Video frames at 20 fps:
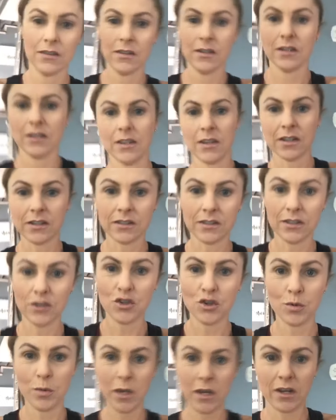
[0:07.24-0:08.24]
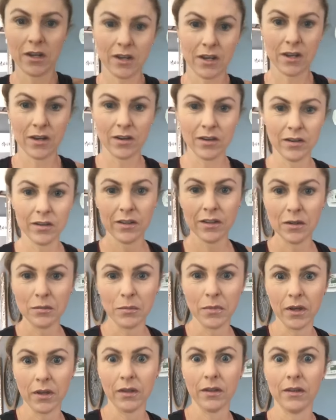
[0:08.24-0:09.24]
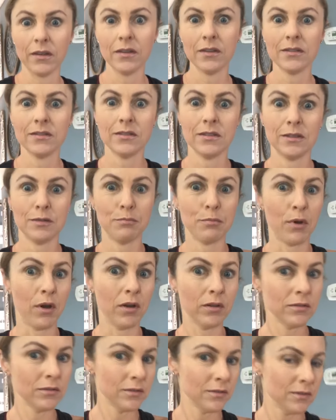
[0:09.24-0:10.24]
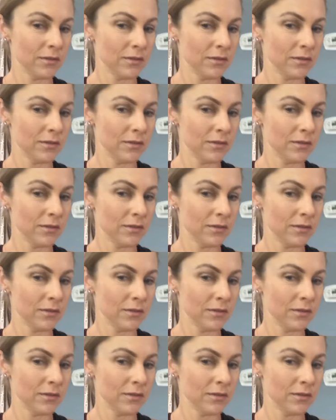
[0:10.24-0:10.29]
Getting situated here in my spot.